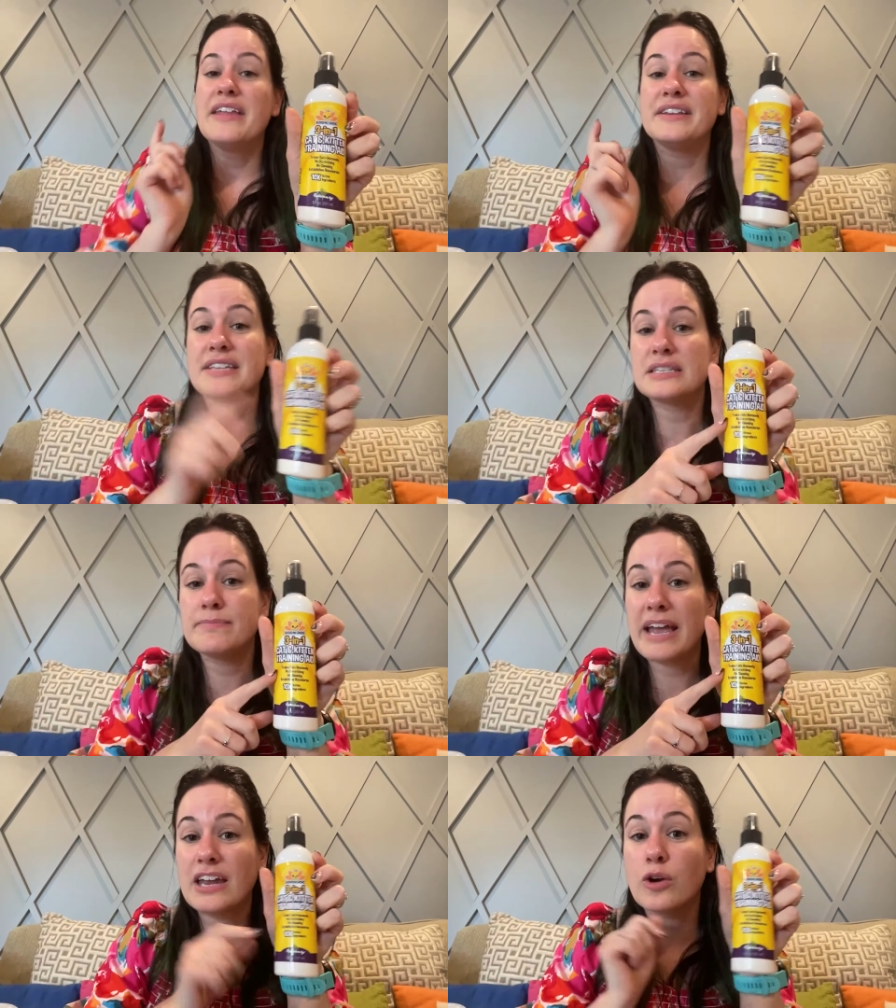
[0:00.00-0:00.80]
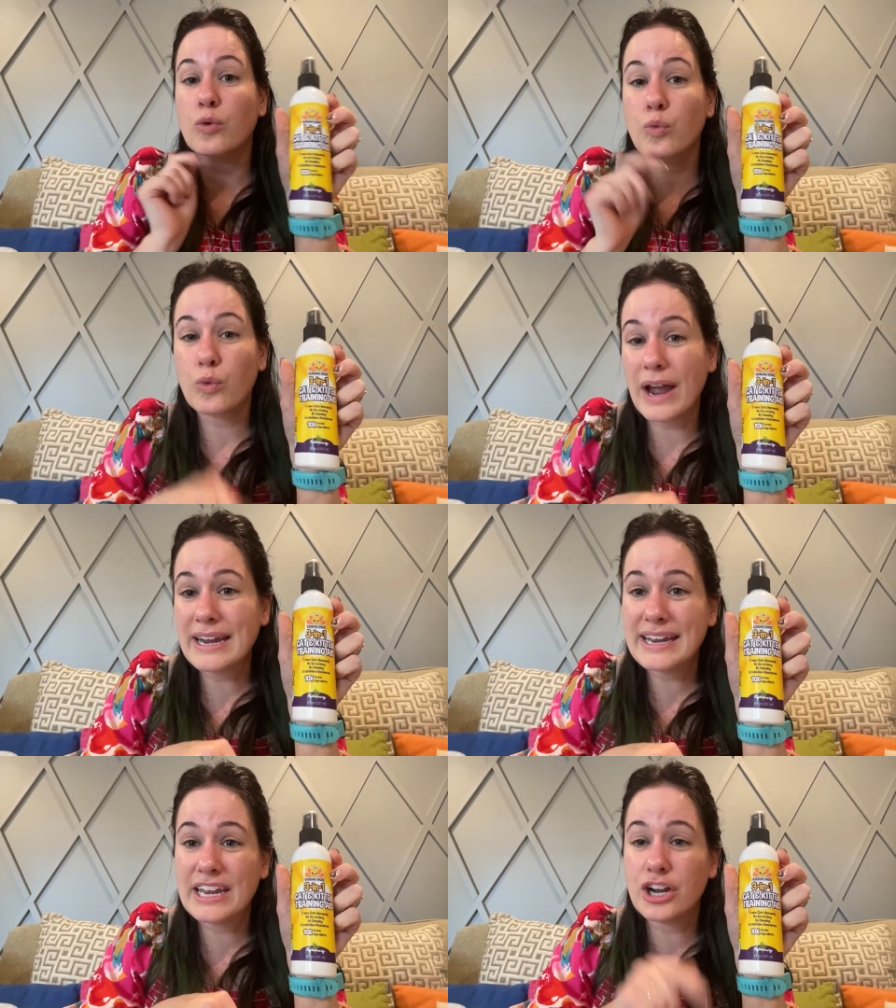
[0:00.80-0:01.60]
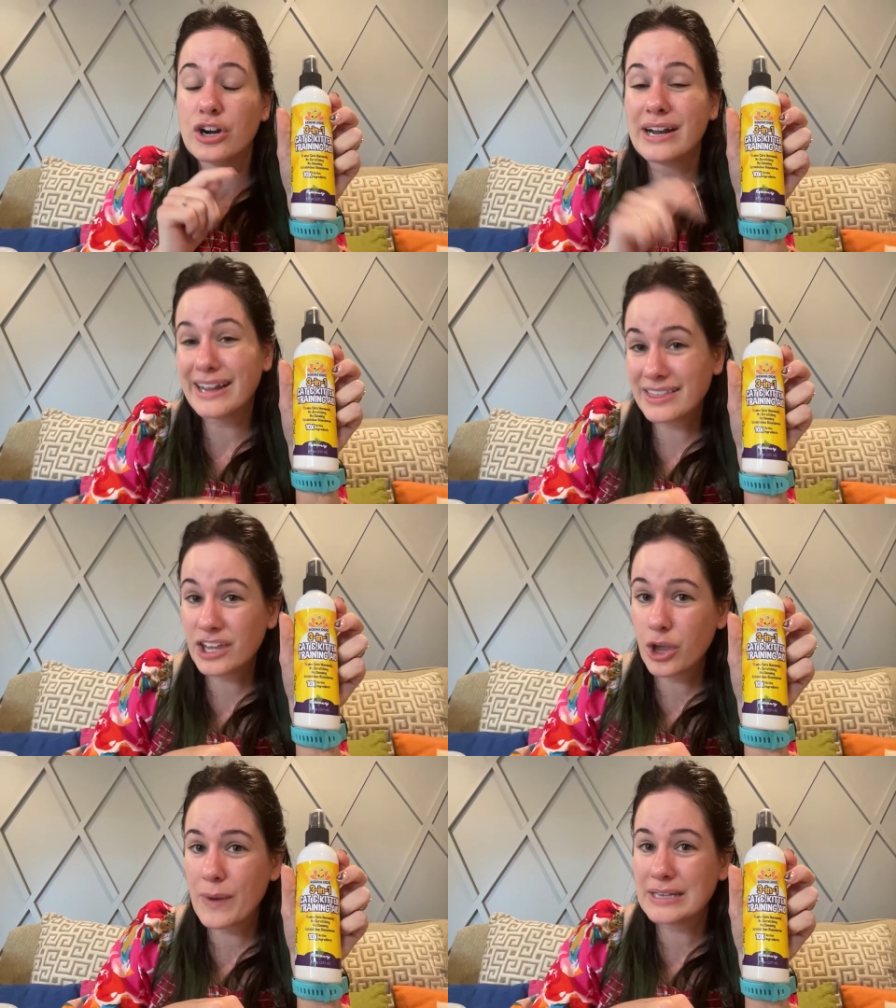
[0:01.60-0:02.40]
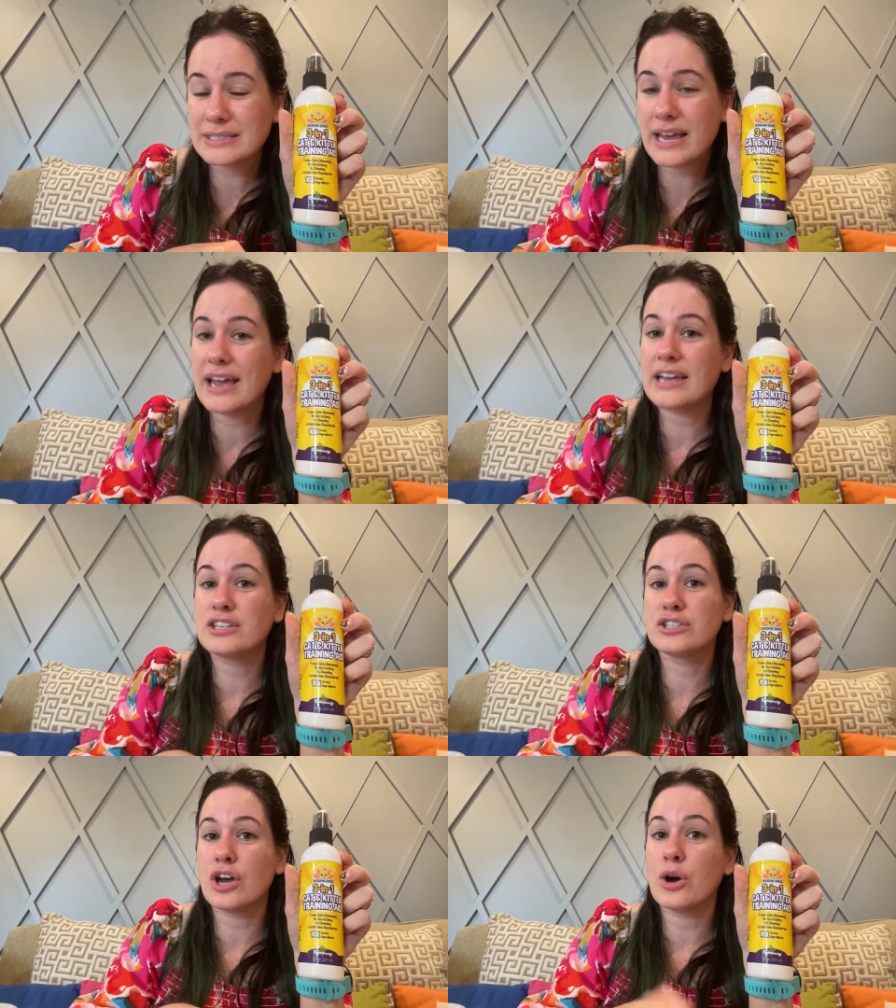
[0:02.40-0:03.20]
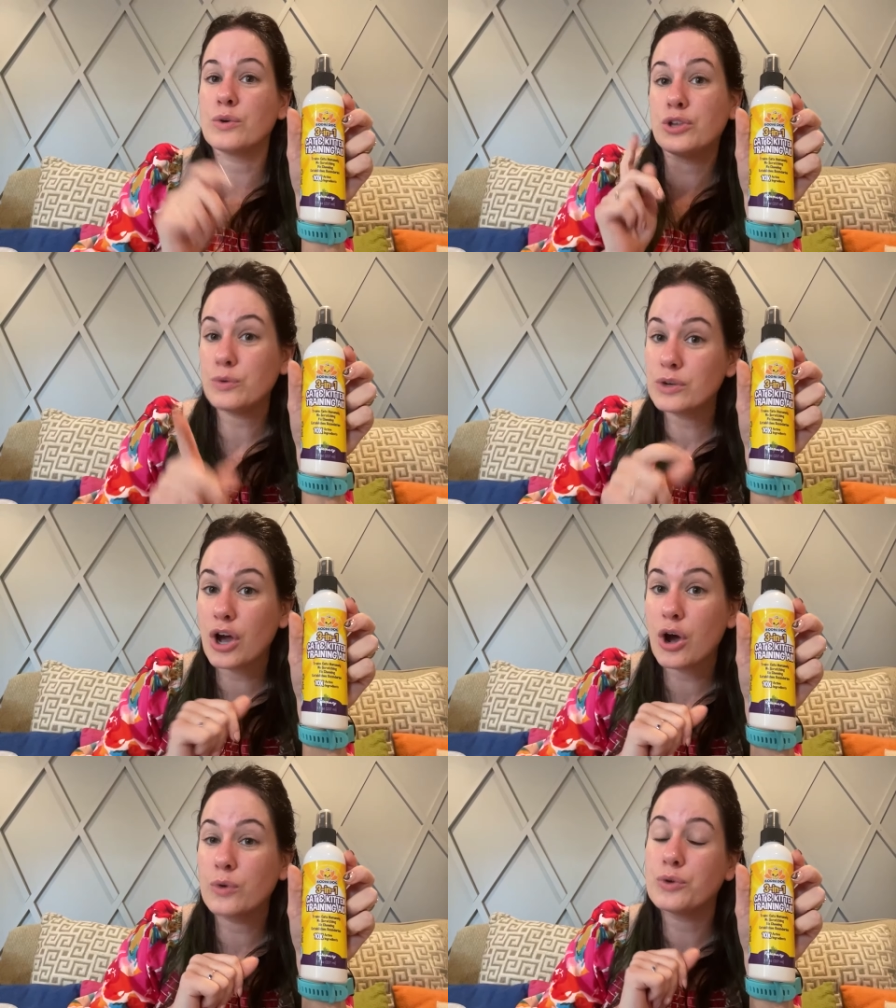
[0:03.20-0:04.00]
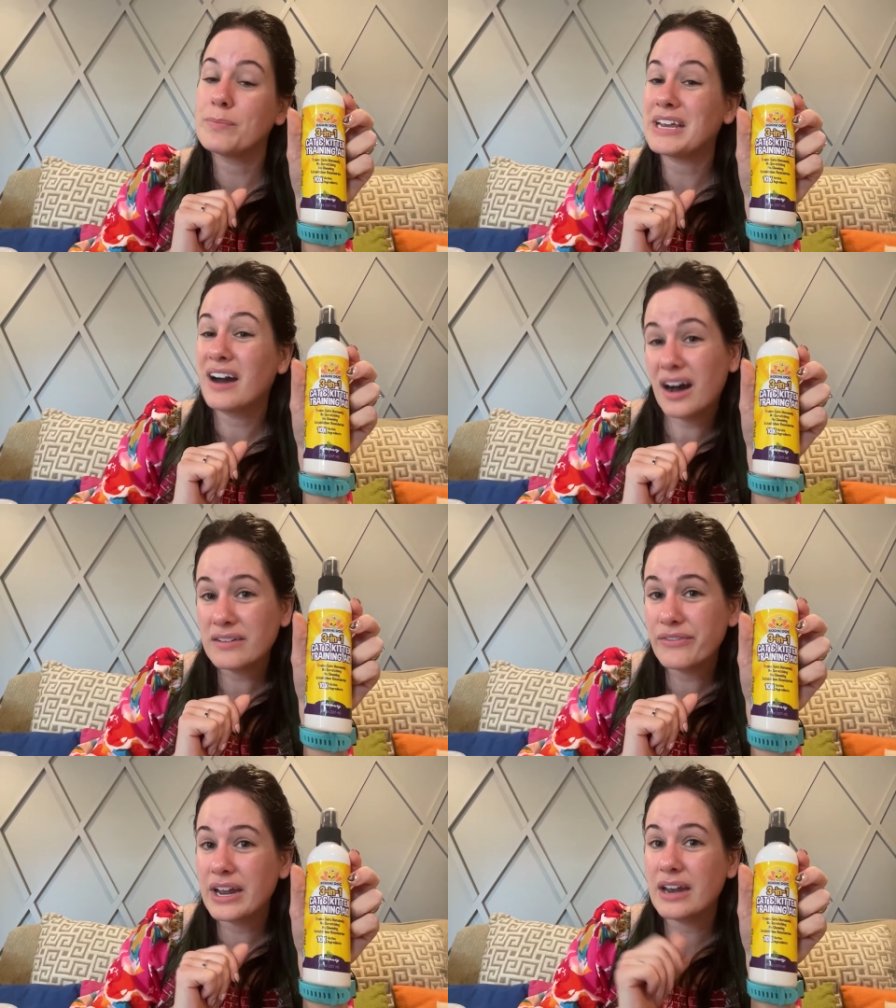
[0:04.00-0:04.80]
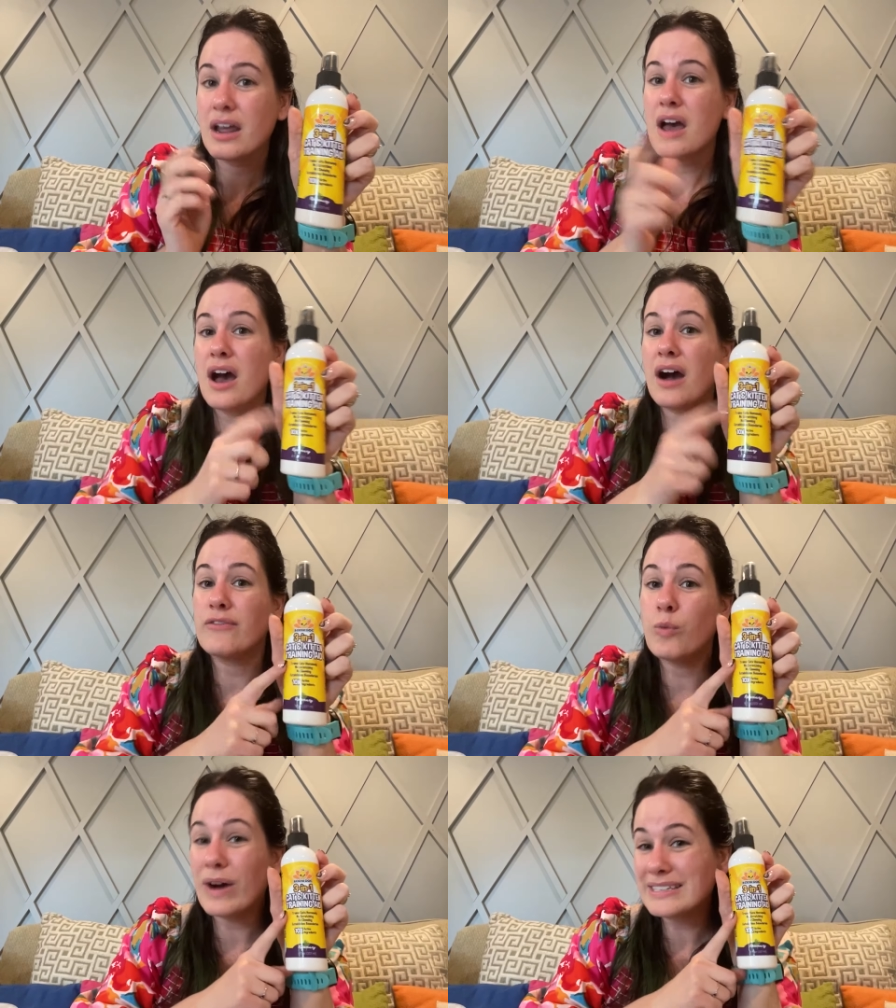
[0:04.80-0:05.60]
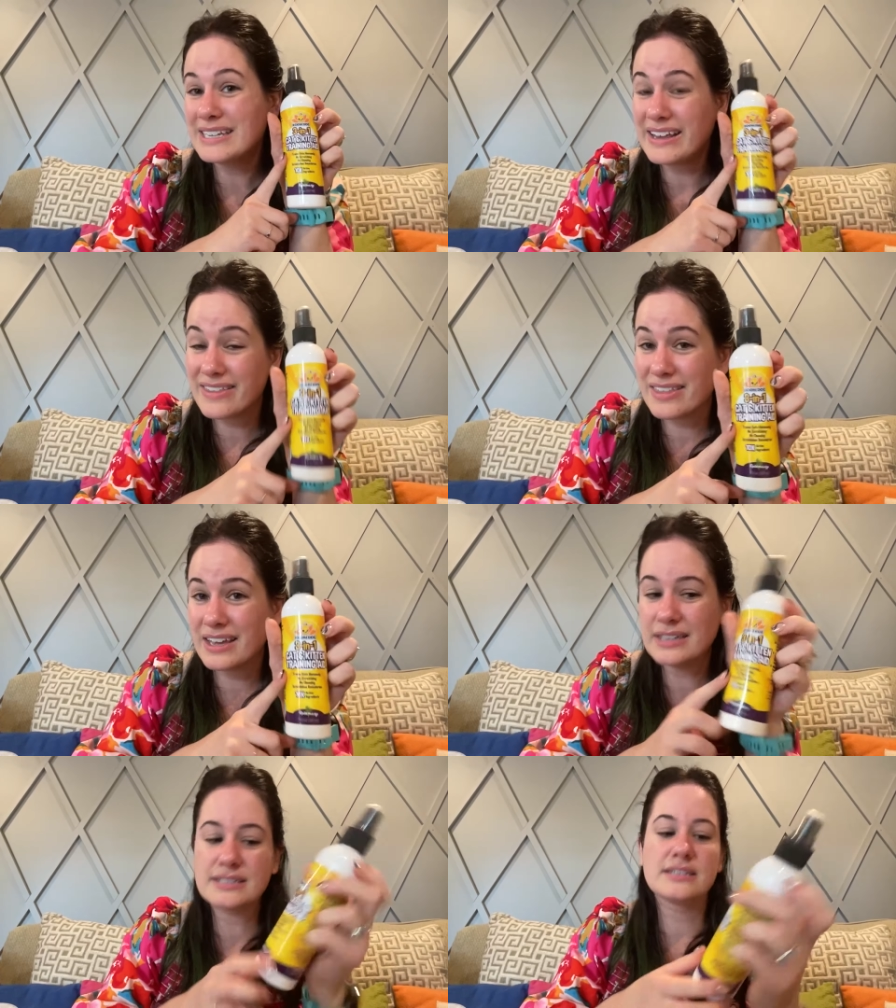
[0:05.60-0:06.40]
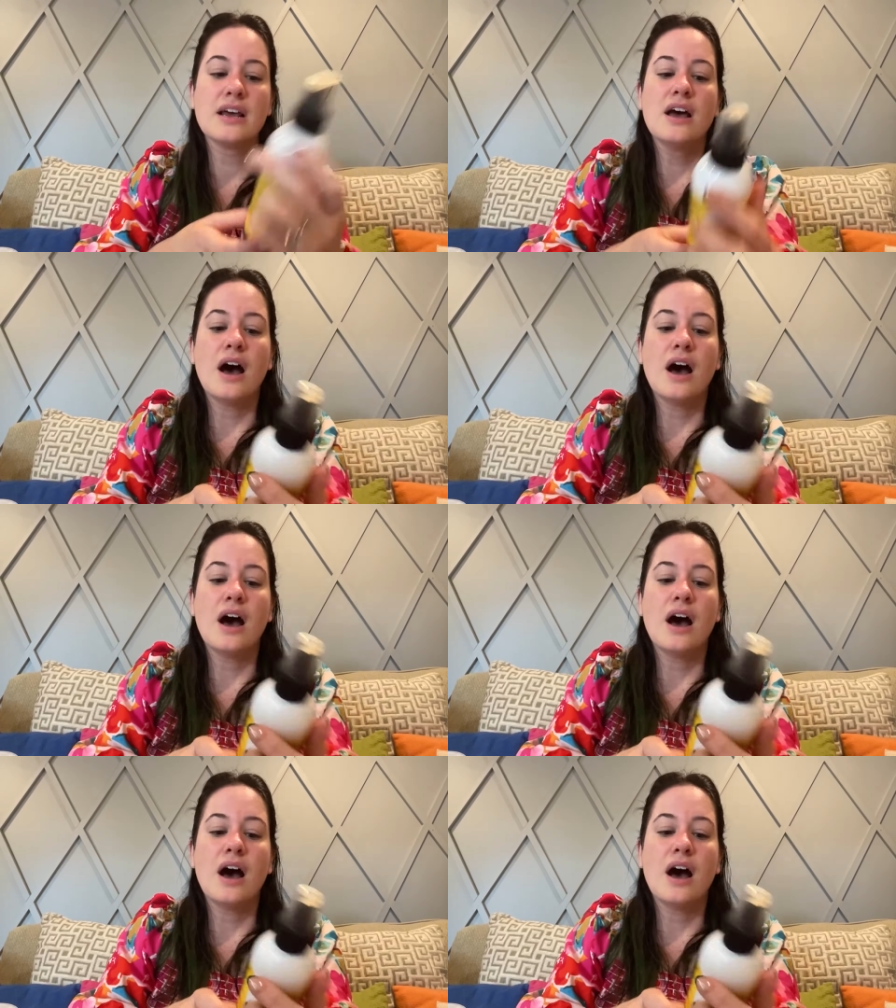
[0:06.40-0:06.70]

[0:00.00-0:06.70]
This is made right here in the U S A, so you know you can be confident of what's in this.